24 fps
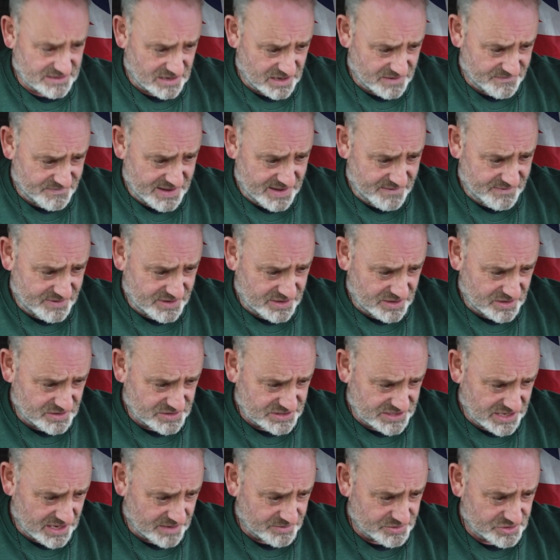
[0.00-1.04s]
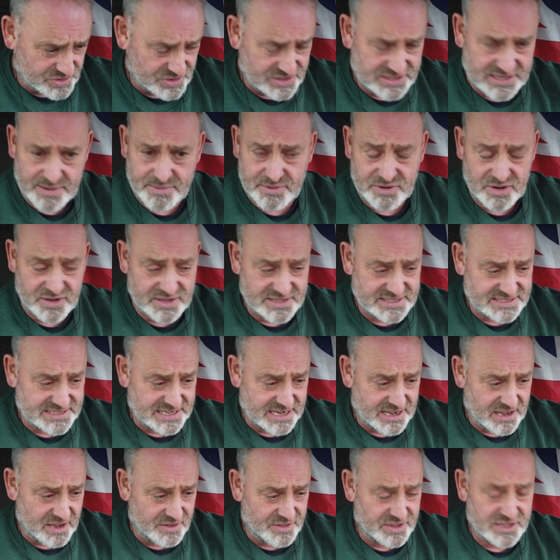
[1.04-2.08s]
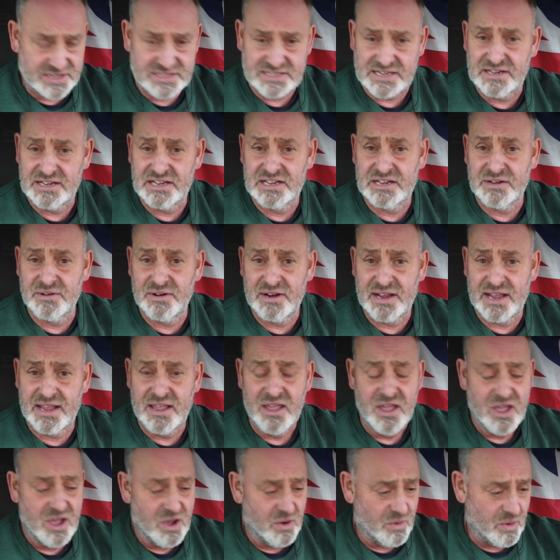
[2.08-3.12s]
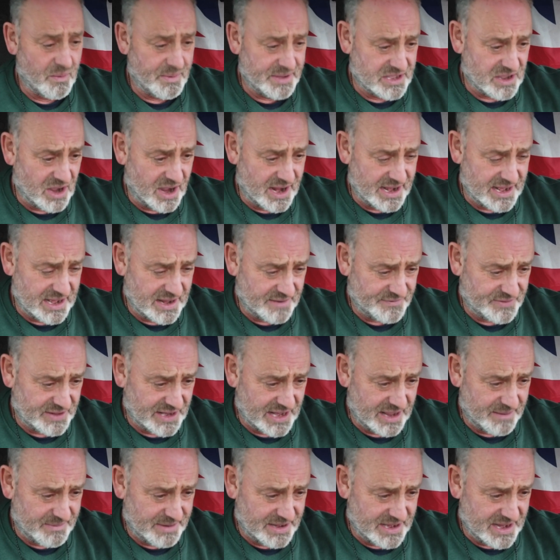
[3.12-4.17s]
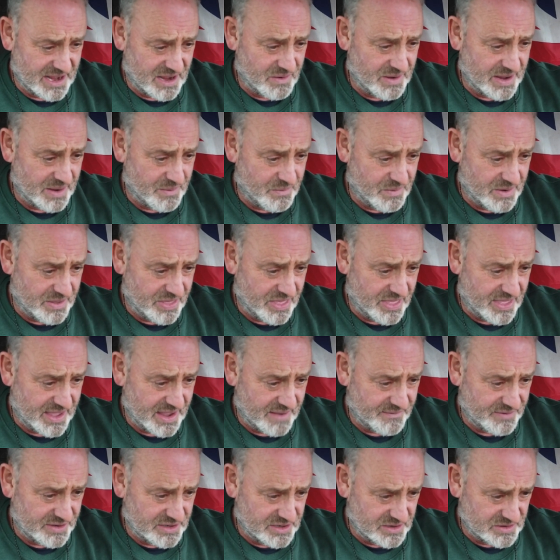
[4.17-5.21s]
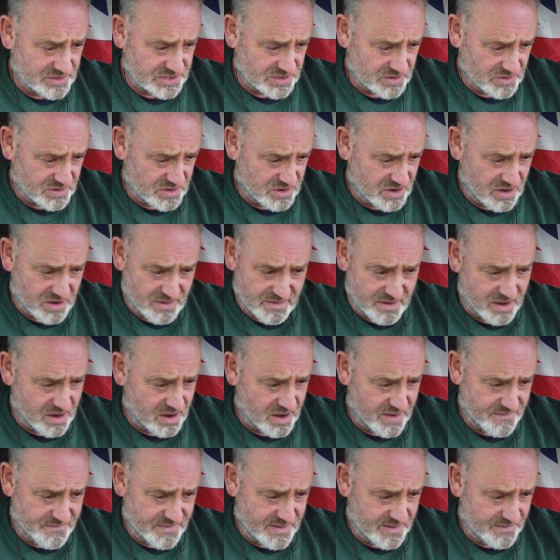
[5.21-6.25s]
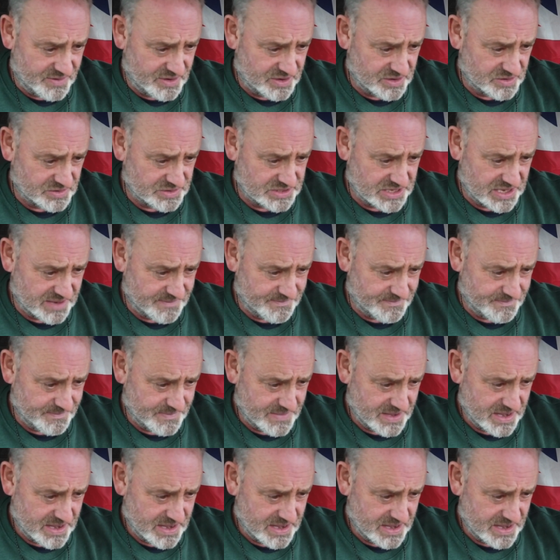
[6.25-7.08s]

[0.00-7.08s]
I've never used it. I'm sure someone on the Sunday Q&A will be kind enough to let me know, and whether they ever use it or not, I've never used it.